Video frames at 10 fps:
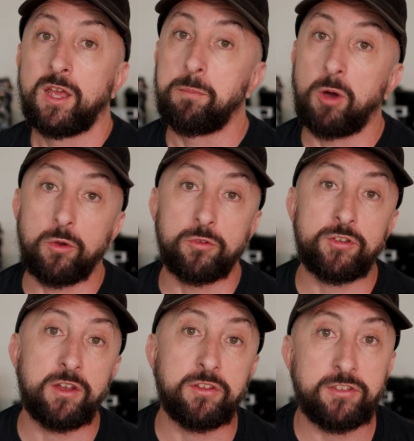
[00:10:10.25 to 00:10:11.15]
It might not
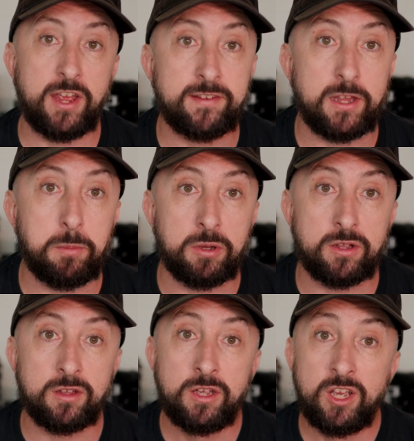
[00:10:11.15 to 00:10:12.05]
sound as sexy,
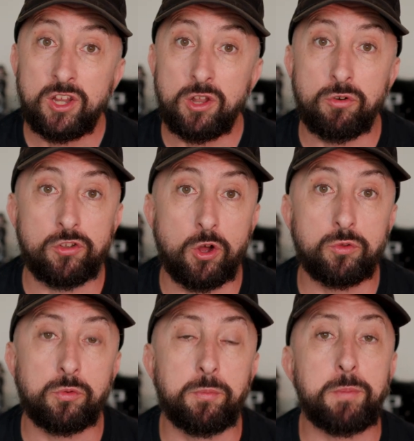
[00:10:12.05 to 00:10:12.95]
but the
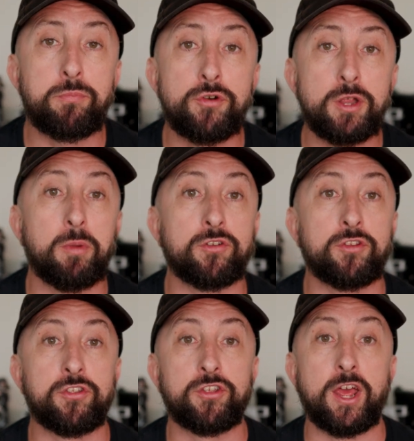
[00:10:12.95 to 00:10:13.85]
results will be pretty much
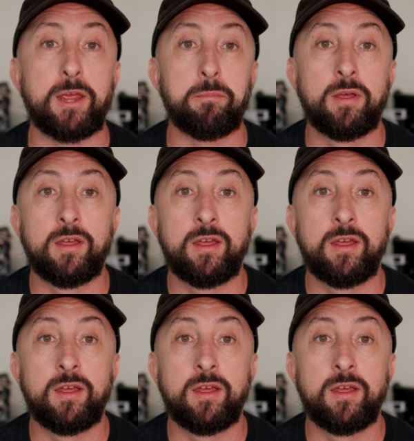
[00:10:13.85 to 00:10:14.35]
the same,